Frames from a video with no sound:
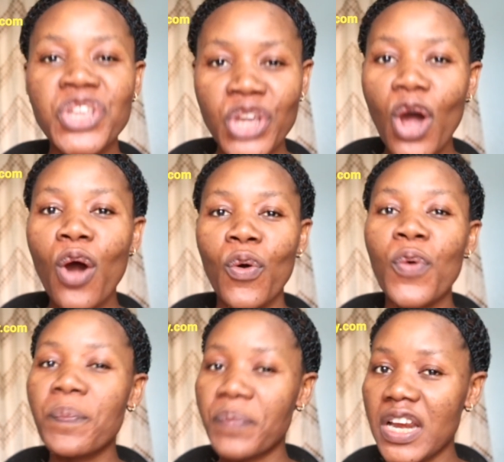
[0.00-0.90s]
your
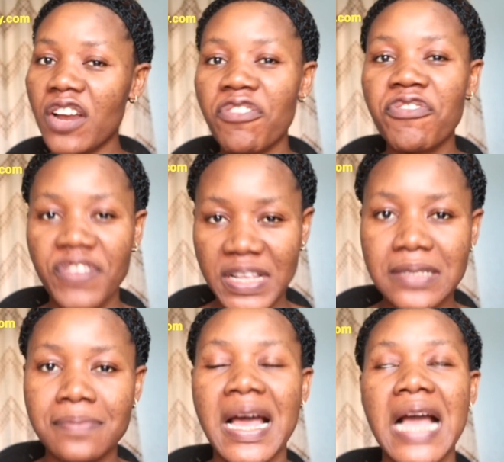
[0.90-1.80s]
own peel off
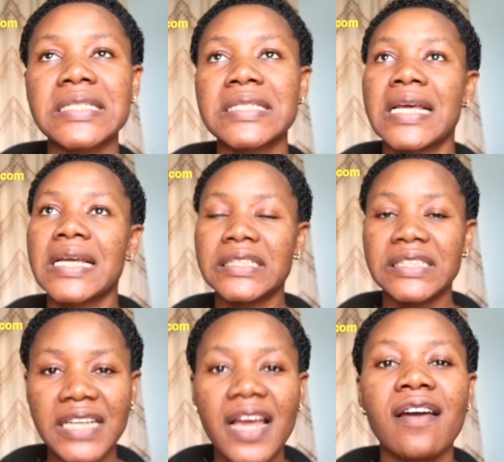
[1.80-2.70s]
face mask.
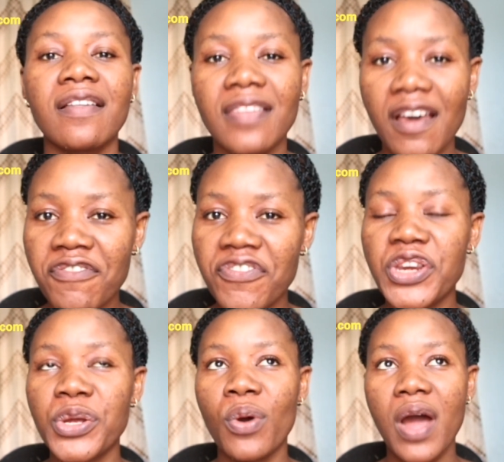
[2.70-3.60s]
Check that
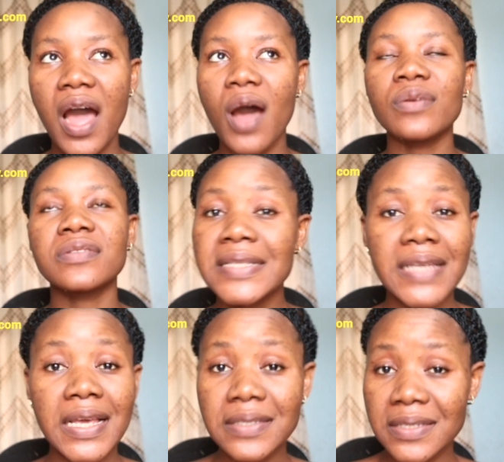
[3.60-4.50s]
video out.
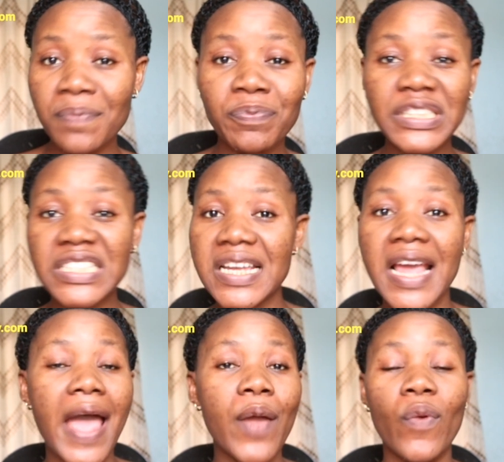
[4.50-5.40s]
It's a simple
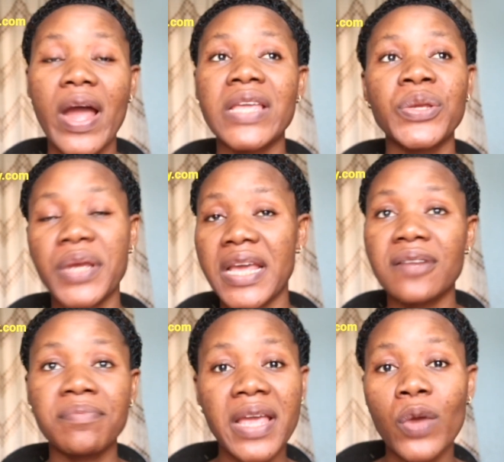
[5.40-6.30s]
DIY you
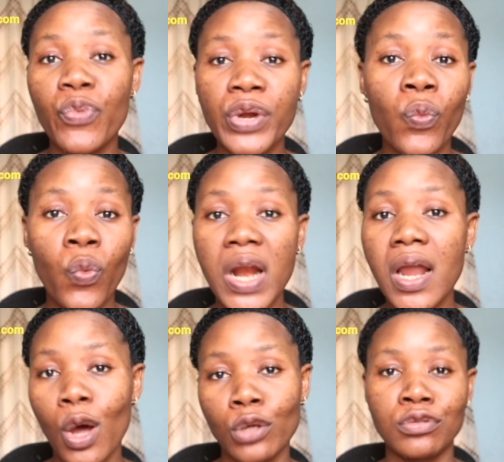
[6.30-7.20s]
can make with
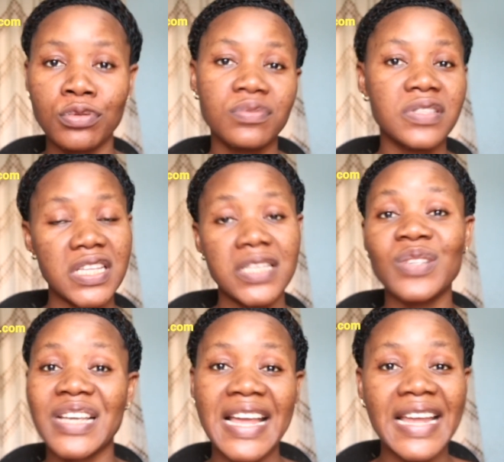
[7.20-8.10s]
one or two
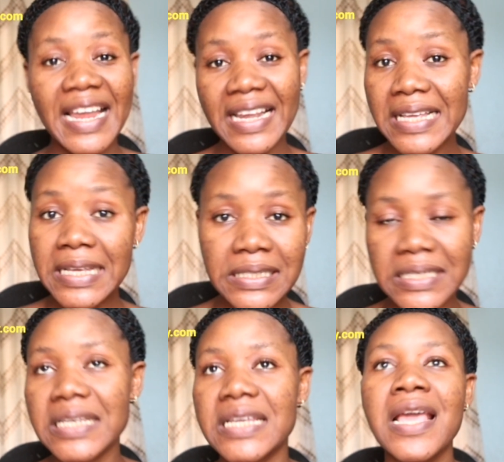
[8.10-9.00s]
things you can get
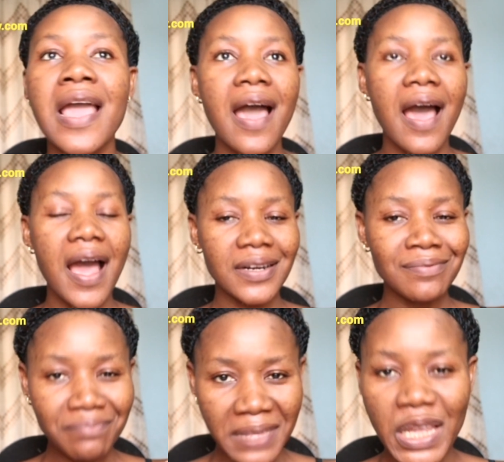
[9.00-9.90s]
easily
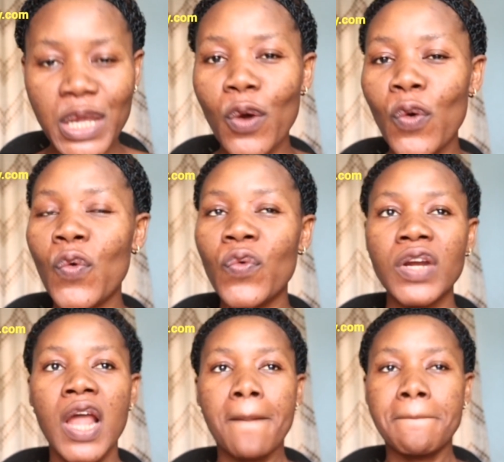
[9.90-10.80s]
and make your
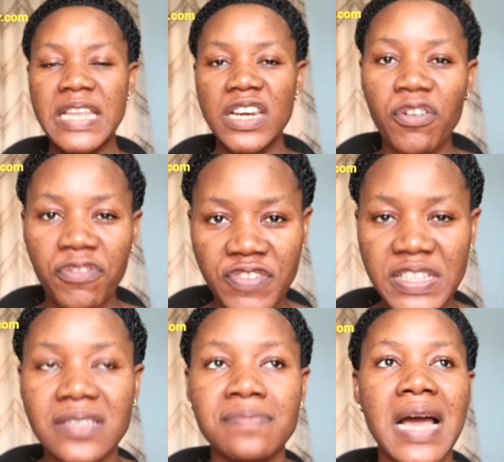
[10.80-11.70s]
own peel off
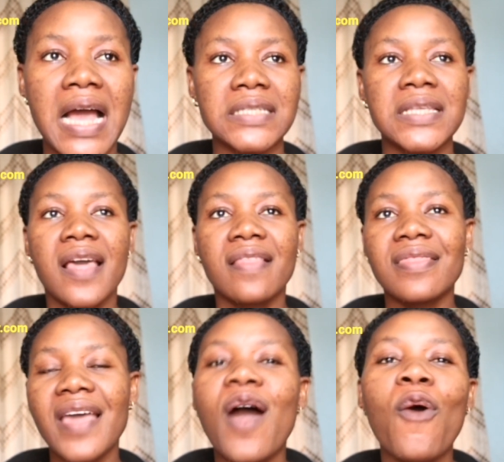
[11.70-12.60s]
face mask.
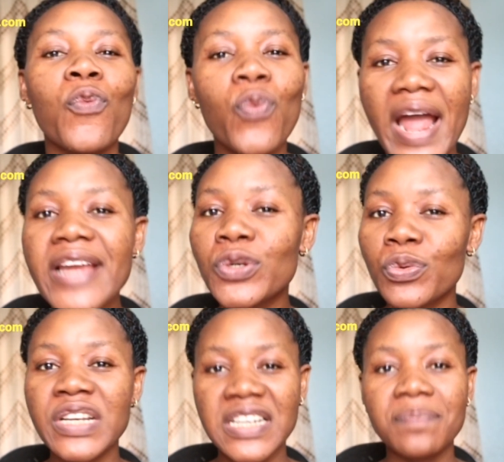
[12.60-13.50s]
Now, why do
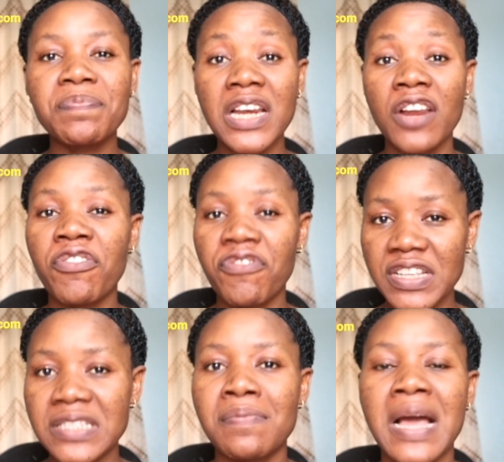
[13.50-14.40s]
we need peel off
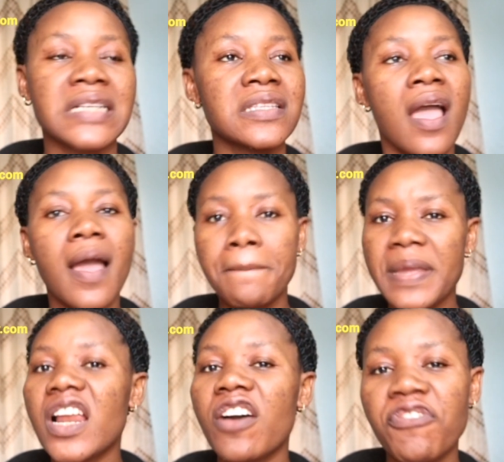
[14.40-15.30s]
face masks?
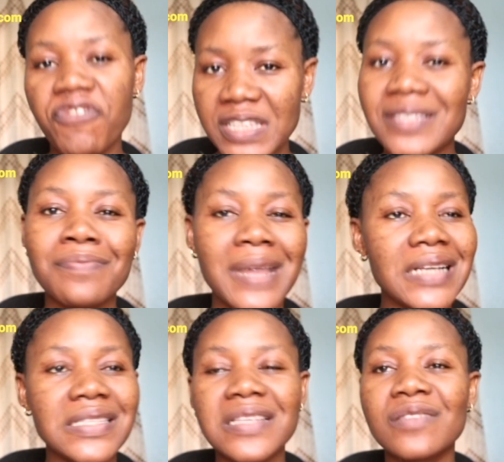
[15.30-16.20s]
Peel off face
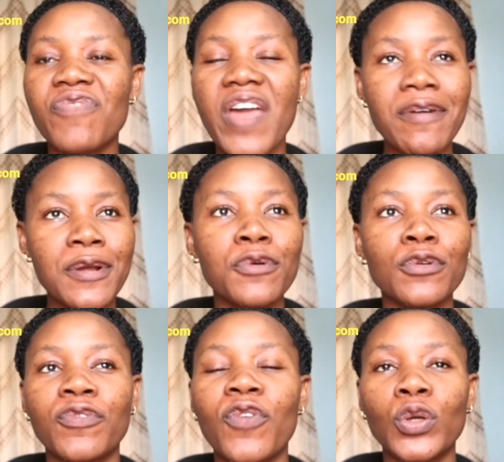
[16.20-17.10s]
mask is very
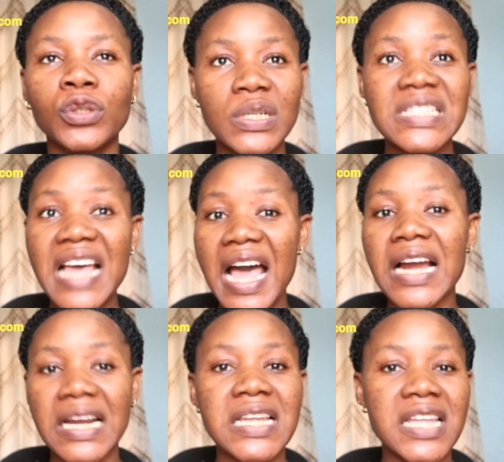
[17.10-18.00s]
good for those
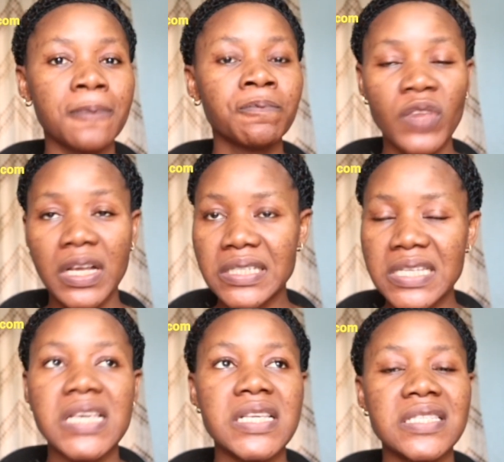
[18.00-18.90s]
acne
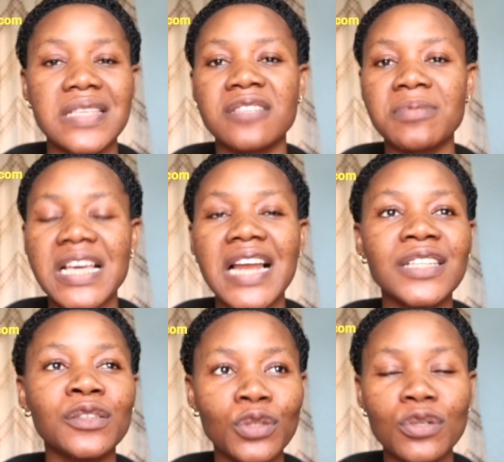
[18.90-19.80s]
skins,
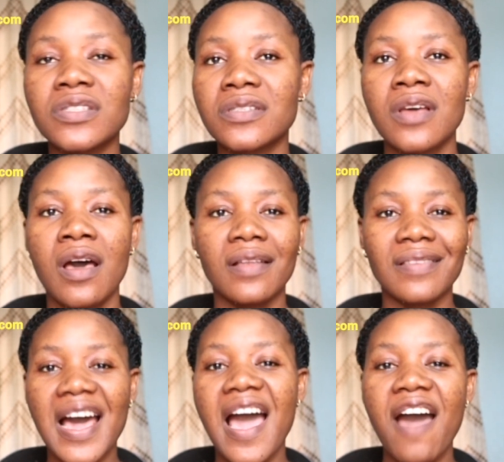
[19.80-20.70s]
especially those
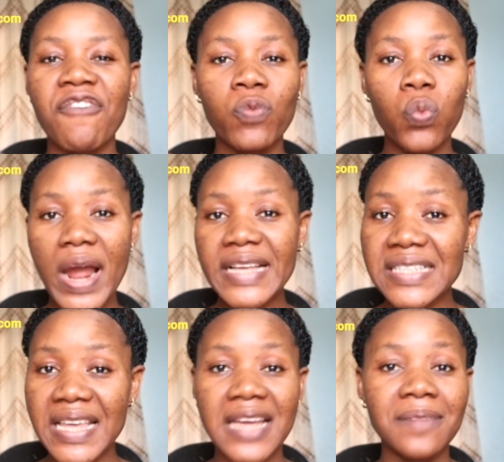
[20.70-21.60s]
that have
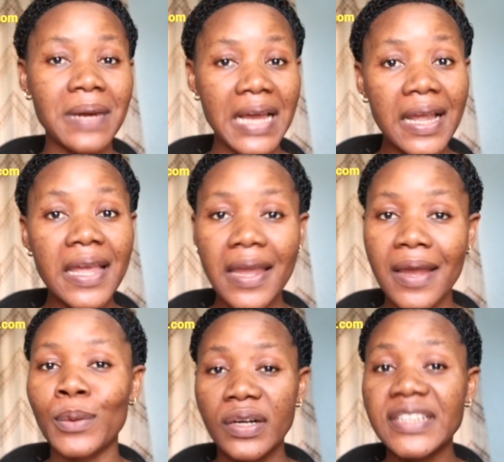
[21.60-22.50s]
whitehead,
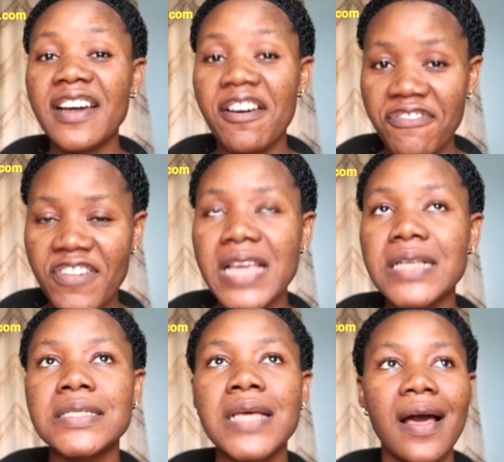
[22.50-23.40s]
blackhead on their
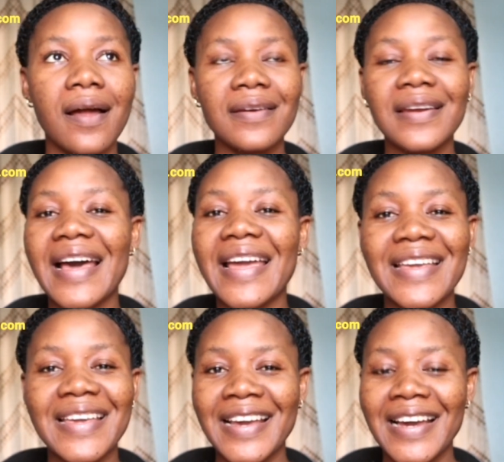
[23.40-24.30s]
face.
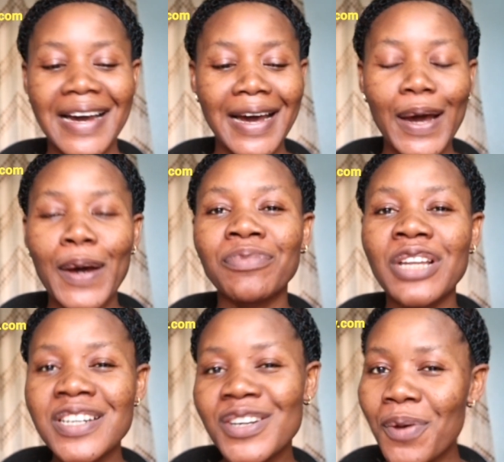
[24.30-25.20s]
Like
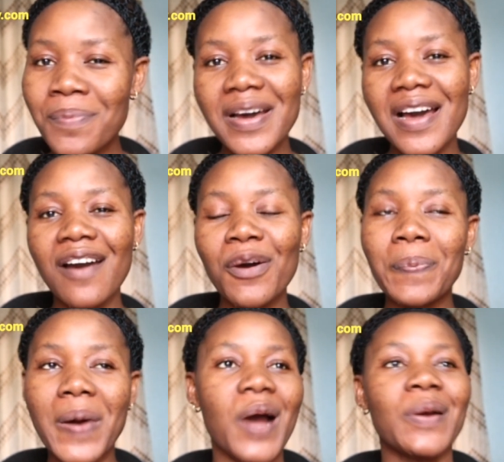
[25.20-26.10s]
the normal
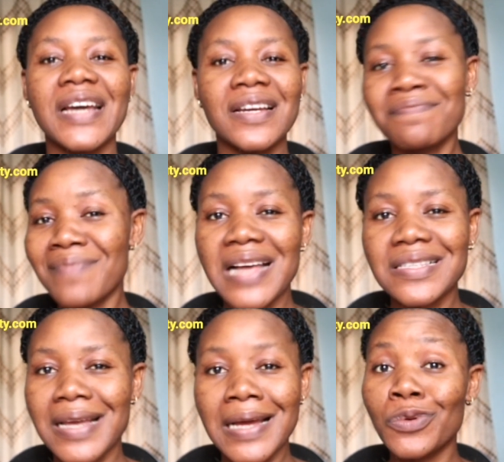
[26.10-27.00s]
powdered
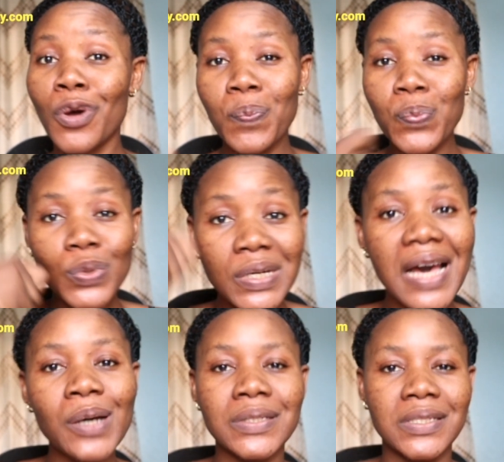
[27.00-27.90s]
mask cannot pull
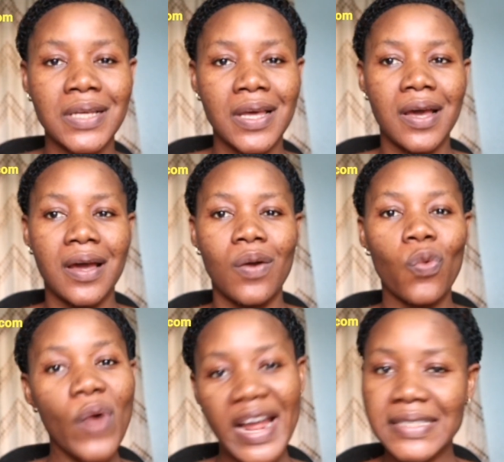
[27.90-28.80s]
out
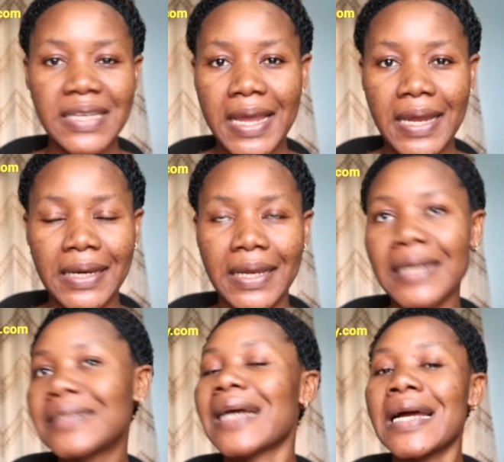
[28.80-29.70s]
whitehead,
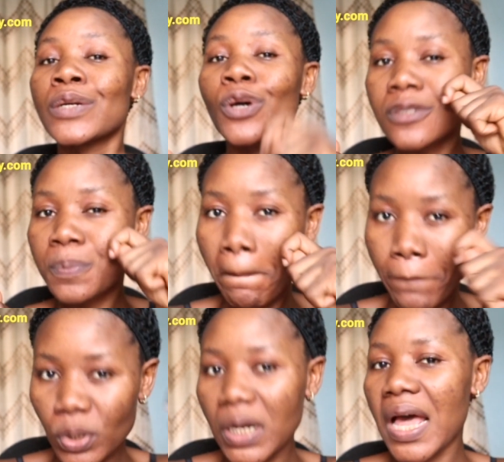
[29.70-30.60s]
it cannot
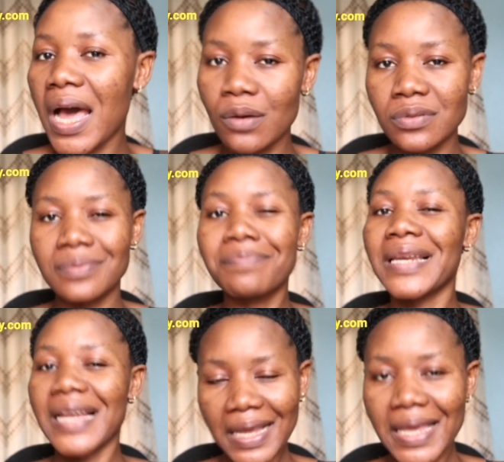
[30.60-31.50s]
pull out
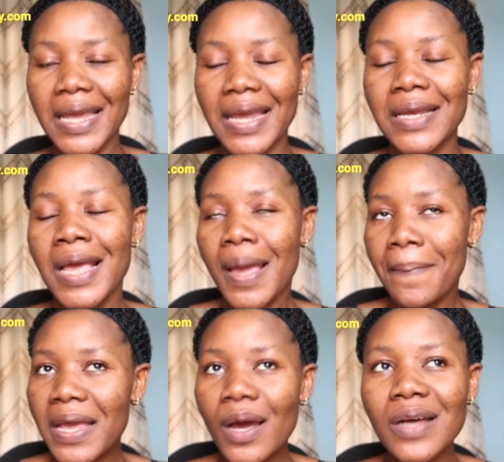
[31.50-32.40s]
blackhead,
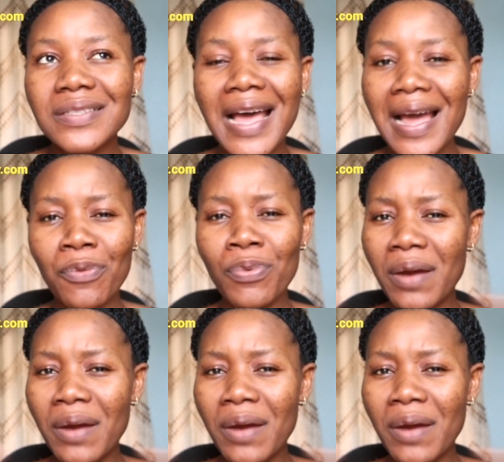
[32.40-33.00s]
because I